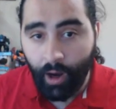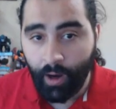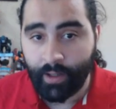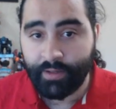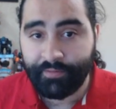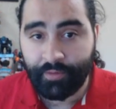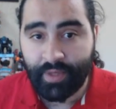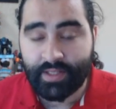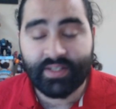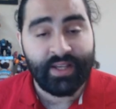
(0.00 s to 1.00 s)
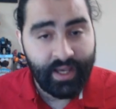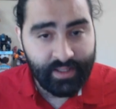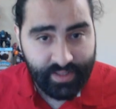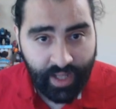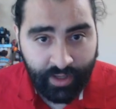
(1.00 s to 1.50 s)
on Infamous
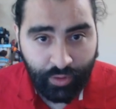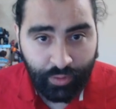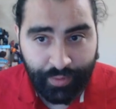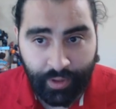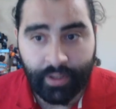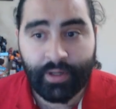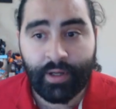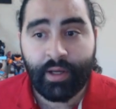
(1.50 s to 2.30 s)
and Sly Cooper